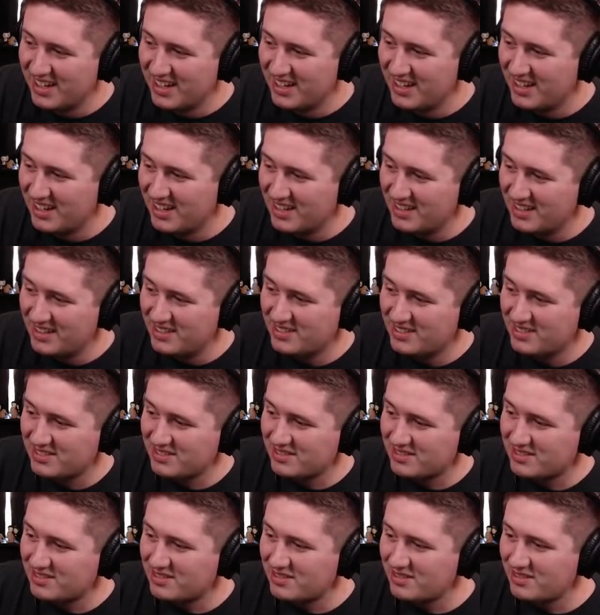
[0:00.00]

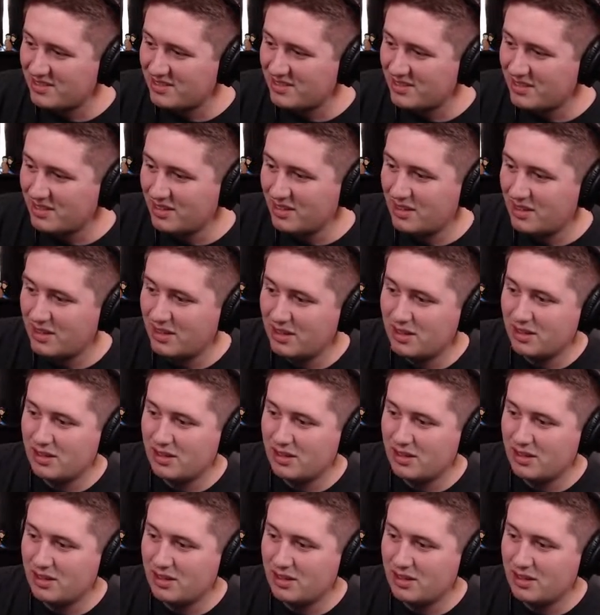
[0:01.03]
(silence)